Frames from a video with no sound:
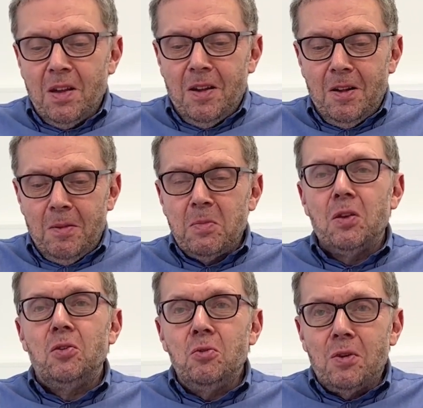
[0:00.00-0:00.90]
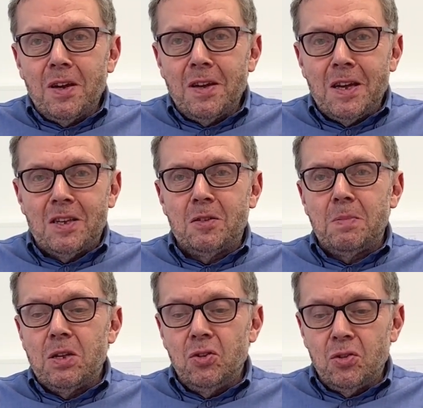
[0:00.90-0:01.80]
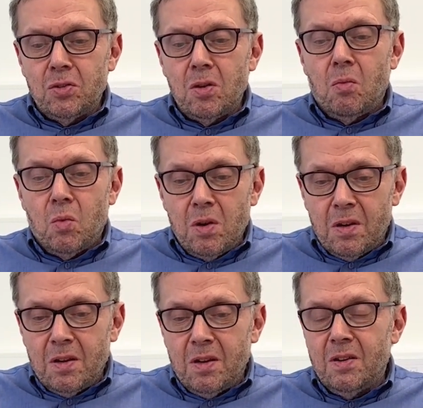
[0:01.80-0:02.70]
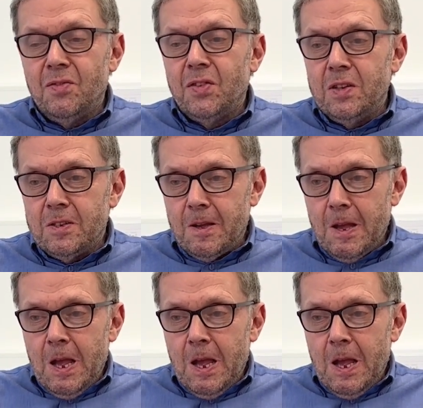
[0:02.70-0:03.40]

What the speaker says: UK expansion worker visa.